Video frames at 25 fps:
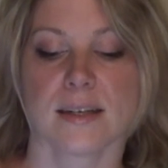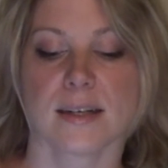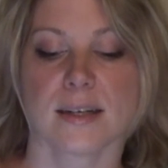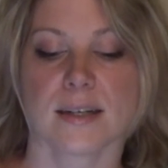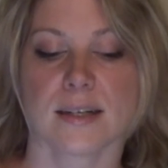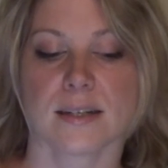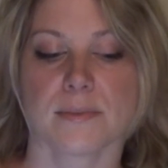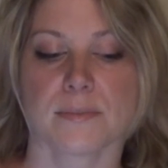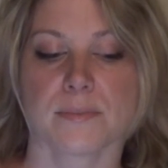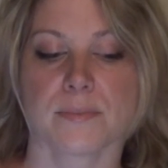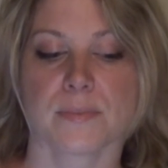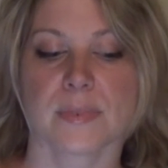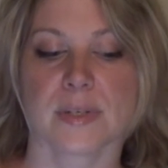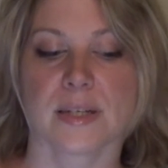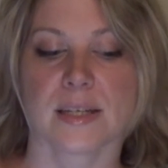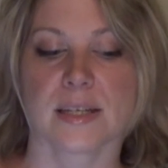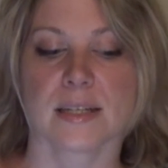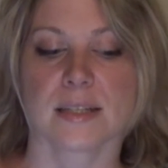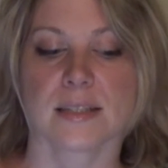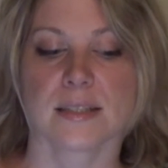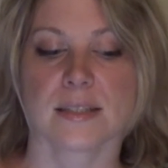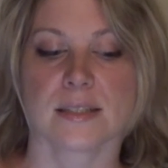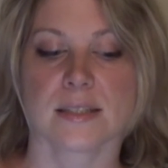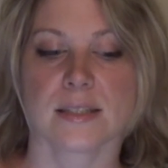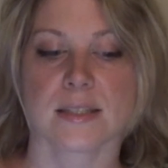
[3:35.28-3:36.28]

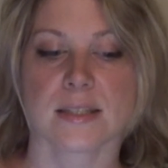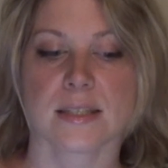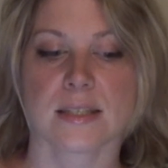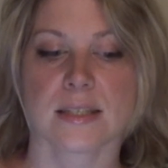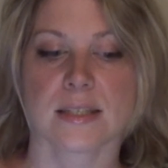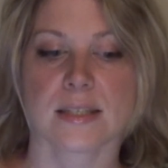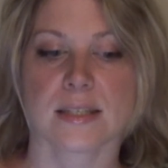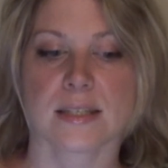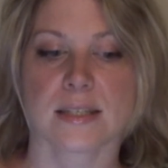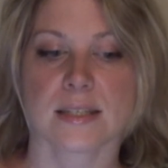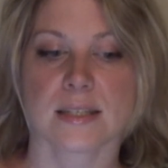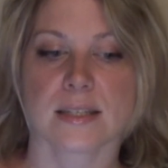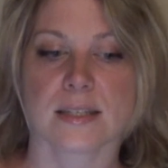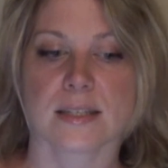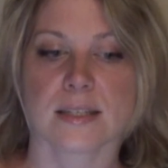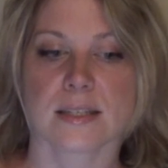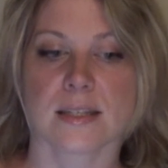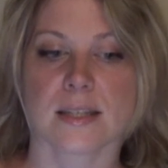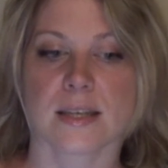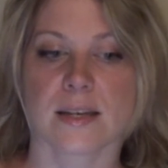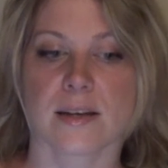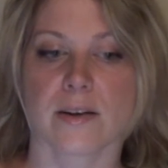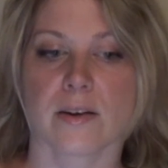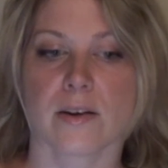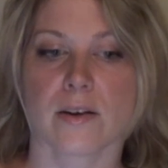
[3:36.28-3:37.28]
And
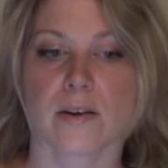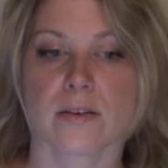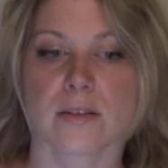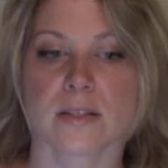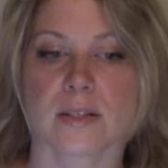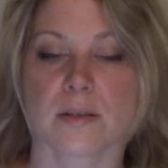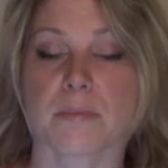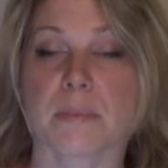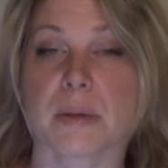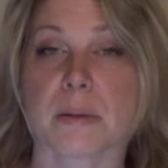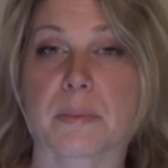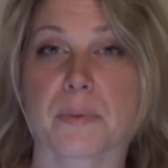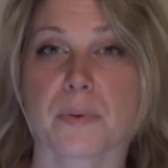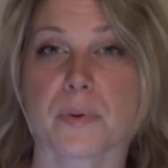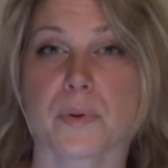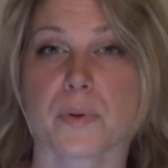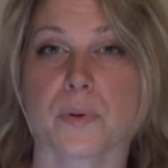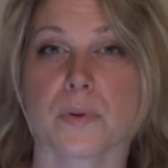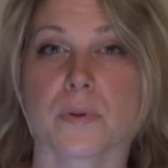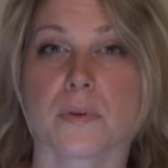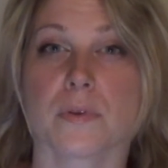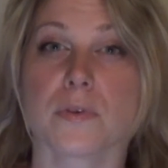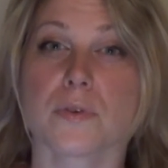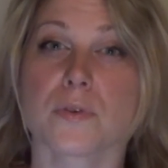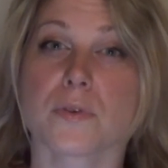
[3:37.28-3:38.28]
there are some people
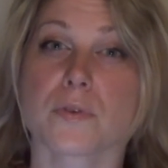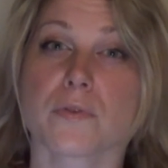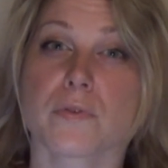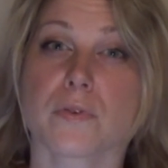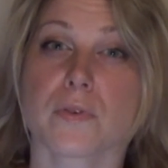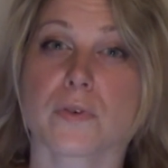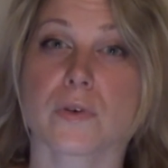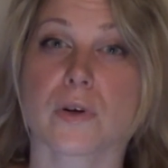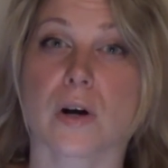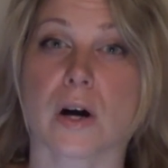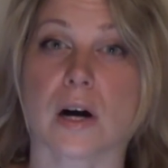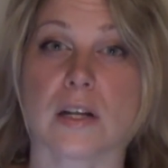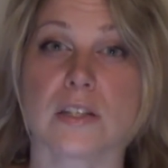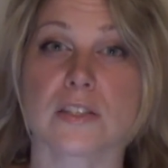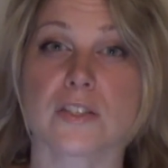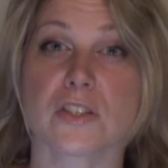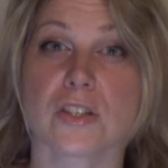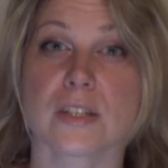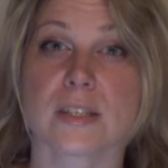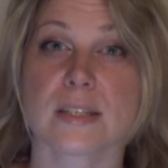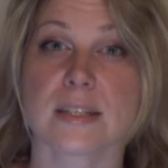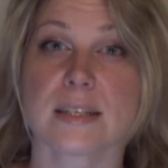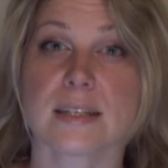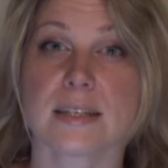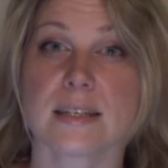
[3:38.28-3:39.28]
who lose full
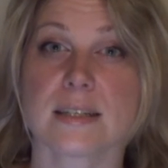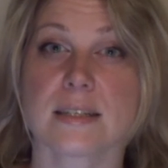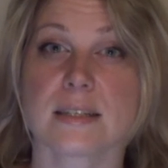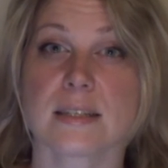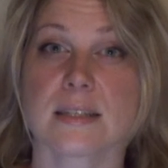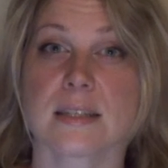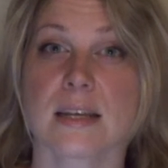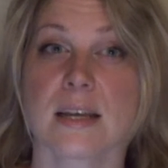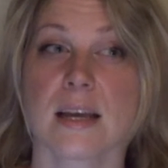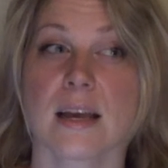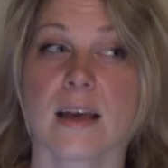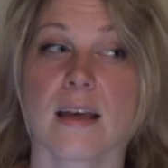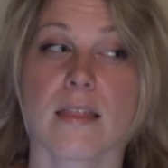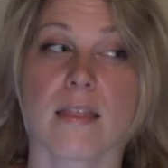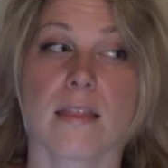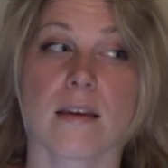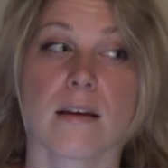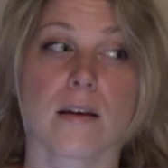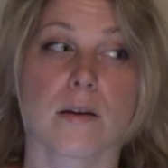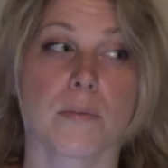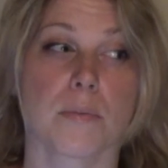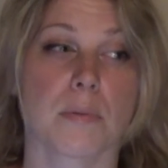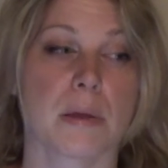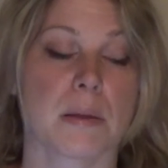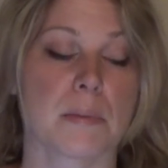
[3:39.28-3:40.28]
consciousness. There
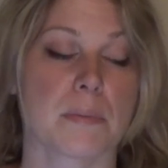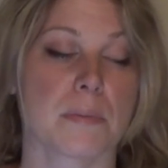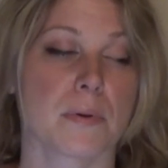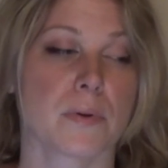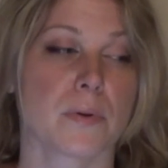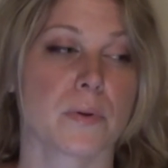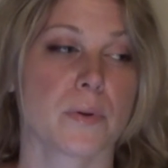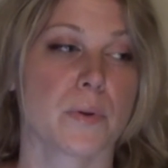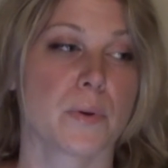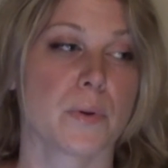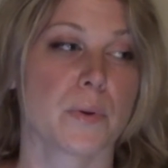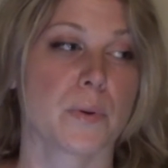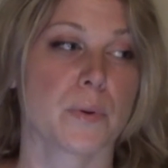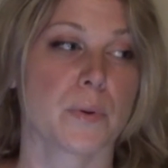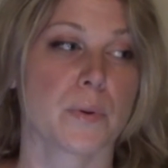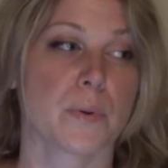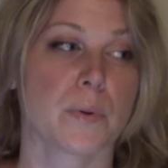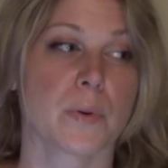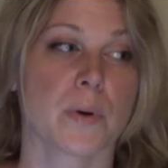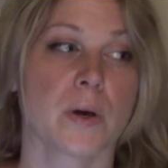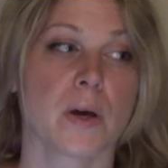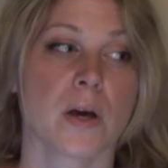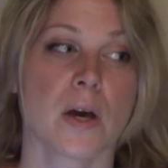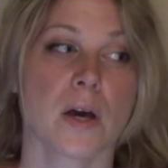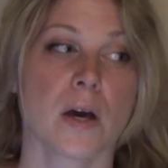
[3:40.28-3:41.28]
are people who
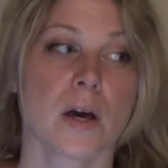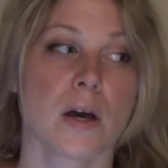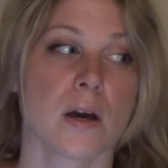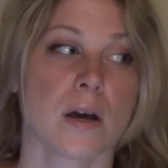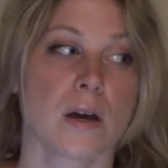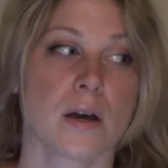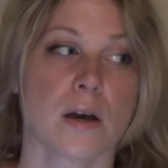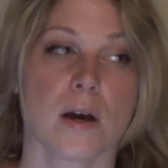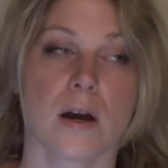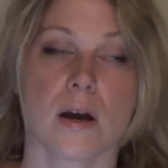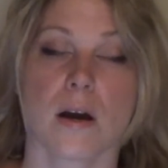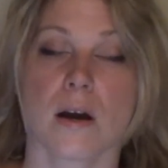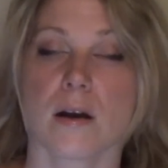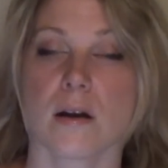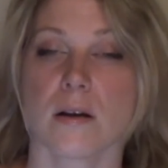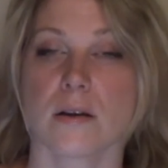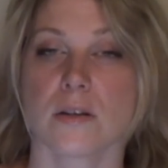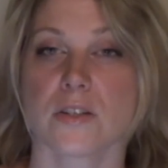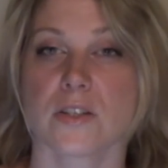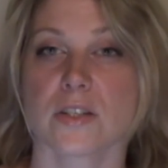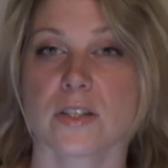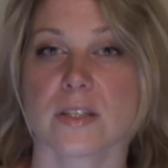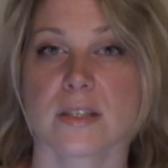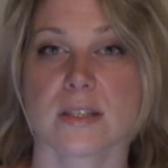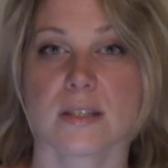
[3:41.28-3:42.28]
are
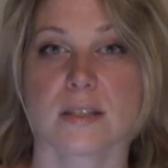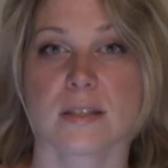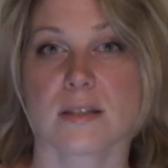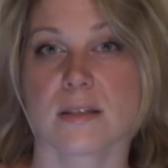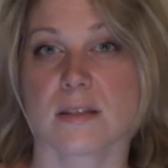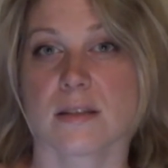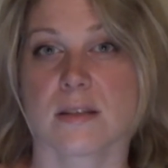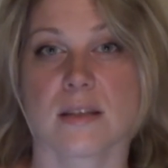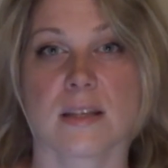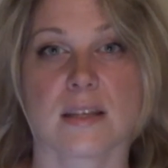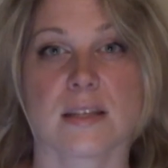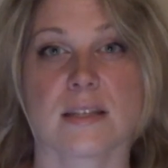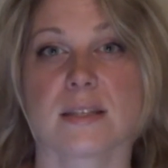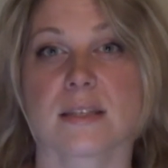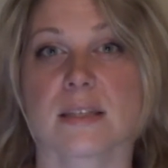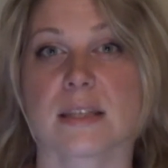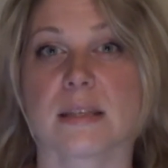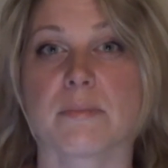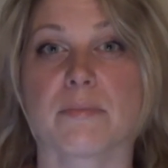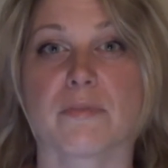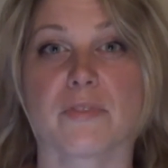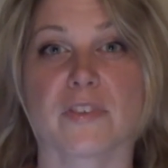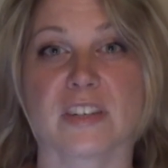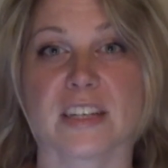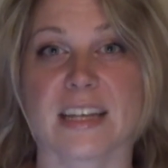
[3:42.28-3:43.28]
just, they
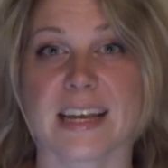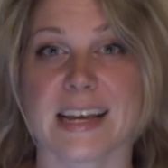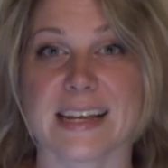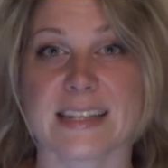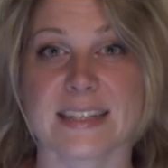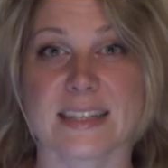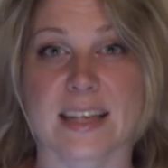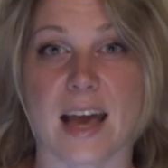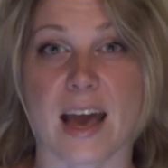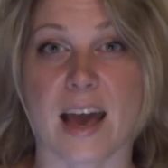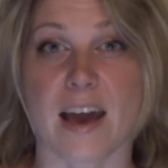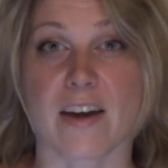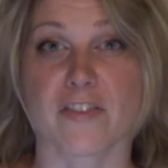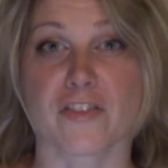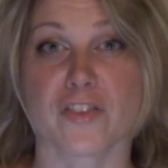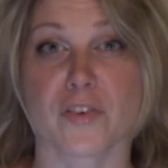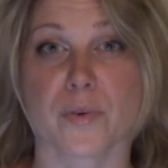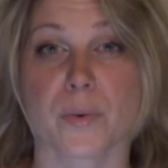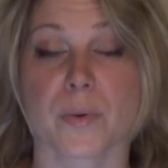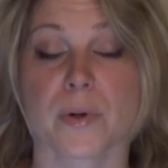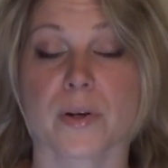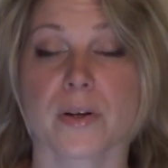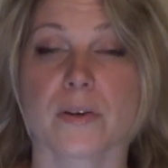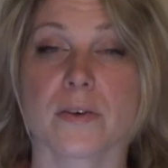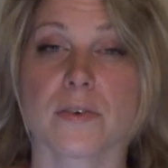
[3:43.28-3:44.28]
sleep for days
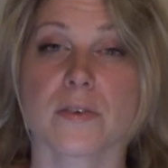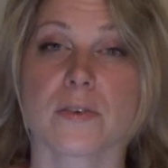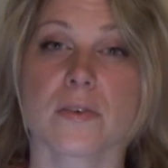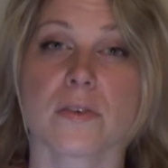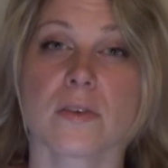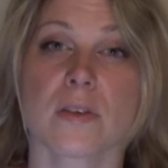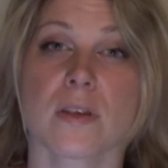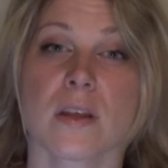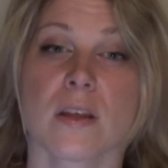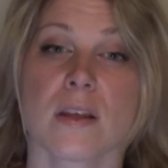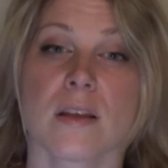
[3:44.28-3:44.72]
afterwards.